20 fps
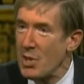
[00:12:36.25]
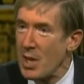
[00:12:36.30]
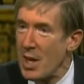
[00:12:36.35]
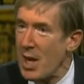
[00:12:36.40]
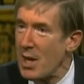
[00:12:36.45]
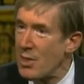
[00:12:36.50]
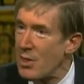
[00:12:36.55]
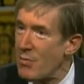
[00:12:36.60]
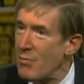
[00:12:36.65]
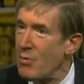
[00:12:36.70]
to
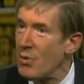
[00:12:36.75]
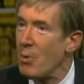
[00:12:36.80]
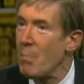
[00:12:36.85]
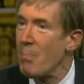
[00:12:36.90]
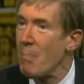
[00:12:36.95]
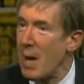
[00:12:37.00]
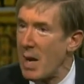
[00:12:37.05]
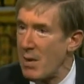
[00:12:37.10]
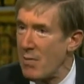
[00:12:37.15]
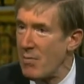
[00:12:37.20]
get the full
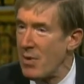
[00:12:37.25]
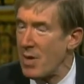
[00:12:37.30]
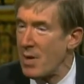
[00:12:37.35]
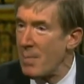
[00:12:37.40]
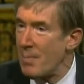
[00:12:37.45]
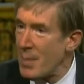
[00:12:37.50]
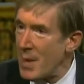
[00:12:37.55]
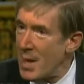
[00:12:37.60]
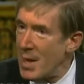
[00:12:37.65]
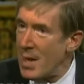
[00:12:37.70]
benefit
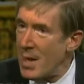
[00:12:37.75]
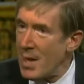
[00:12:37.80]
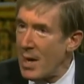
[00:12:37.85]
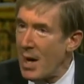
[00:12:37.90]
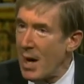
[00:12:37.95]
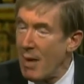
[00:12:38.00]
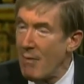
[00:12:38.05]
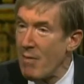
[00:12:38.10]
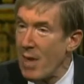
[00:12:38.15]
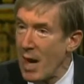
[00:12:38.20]

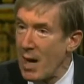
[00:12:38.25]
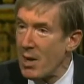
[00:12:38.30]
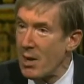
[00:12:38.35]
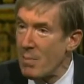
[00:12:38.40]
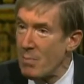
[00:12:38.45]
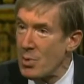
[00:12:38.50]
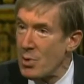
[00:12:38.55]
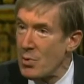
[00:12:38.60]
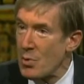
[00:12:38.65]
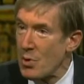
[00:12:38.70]
of that
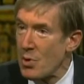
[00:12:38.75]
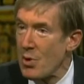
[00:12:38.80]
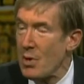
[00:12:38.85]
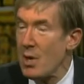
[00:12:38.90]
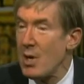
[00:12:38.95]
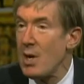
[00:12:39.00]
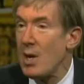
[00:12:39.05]
computer.